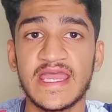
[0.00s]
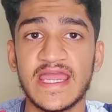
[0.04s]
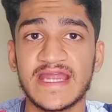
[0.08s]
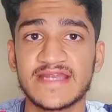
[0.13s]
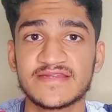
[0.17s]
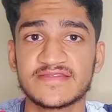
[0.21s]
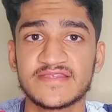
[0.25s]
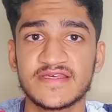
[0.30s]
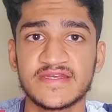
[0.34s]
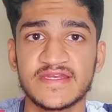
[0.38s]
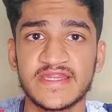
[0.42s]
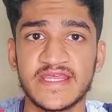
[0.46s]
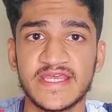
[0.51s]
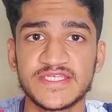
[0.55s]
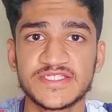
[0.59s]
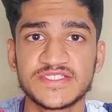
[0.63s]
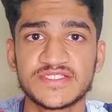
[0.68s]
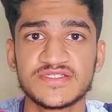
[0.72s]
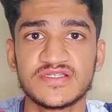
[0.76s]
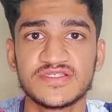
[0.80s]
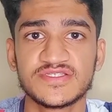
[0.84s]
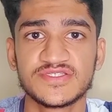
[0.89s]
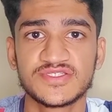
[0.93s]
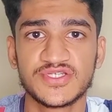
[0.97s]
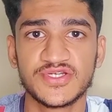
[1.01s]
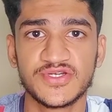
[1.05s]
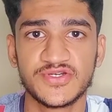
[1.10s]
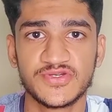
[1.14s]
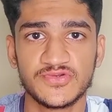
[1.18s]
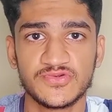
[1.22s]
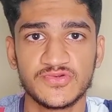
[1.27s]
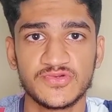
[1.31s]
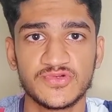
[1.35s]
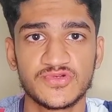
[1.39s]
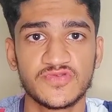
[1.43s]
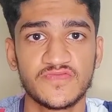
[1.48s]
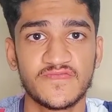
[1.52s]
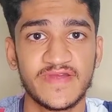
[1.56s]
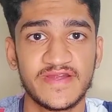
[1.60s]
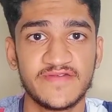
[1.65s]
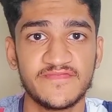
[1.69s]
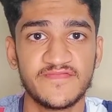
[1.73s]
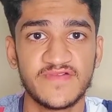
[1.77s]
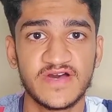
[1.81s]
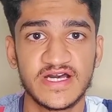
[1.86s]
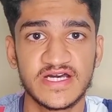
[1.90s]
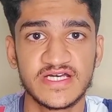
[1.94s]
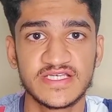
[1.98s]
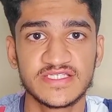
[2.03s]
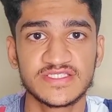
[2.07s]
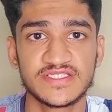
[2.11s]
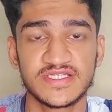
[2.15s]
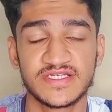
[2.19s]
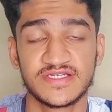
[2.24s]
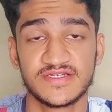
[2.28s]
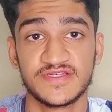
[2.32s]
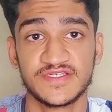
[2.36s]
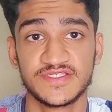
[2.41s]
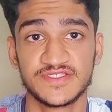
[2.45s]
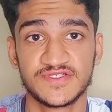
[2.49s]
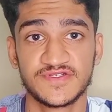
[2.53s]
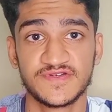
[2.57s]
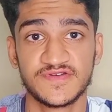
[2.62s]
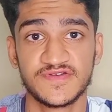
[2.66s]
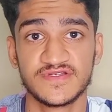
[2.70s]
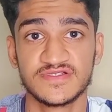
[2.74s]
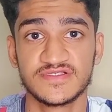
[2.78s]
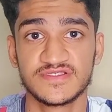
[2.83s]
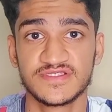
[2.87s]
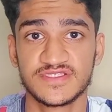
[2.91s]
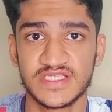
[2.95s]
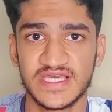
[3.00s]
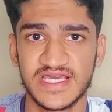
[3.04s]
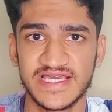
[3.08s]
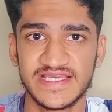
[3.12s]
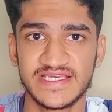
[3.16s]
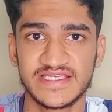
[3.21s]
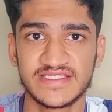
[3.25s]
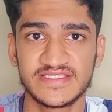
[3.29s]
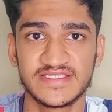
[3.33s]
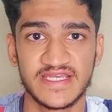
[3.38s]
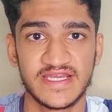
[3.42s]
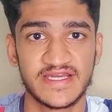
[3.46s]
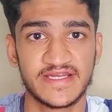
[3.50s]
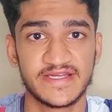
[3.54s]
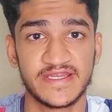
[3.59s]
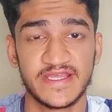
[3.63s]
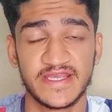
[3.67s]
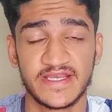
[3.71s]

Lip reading: and the National Institute of Advanced Industrial Science and